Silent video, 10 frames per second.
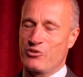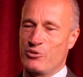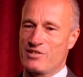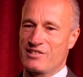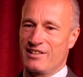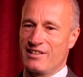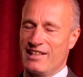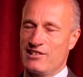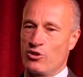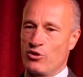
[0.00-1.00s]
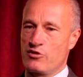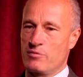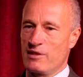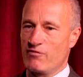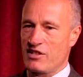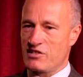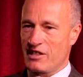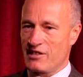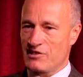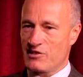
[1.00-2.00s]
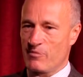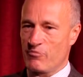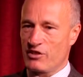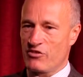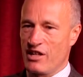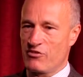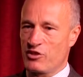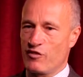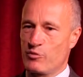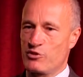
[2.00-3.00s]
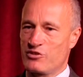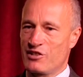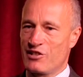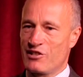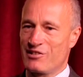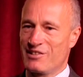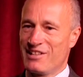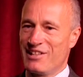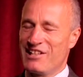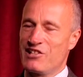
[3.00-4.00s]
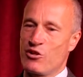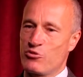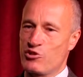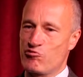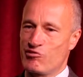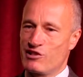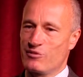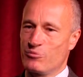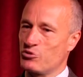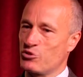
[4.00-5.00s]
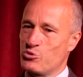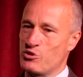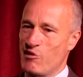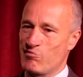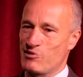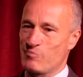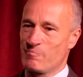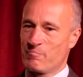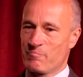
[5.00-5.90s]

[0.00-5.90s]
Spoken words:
course, he's not going to be investigating something that the government in his own country wouldn't call terrorism.